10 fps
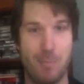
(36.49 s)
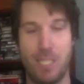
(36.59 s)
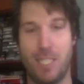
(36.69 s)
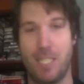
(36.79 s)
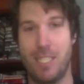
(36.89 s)

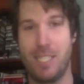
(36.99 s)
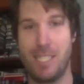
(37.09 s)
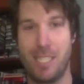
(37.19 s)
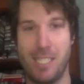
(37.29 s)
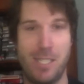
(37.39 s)

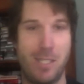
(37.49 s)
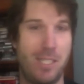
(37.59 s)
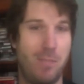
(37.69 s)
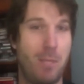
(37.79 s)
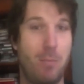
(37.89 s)
because
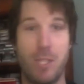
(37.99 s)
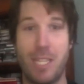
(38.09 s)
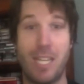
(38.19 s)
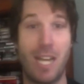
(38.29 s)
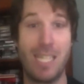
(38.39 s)
it's people
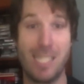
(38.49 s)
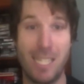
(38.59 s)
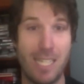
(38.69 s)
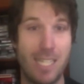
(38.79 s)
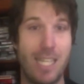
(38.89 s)
think
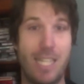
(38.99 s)
Godzilla,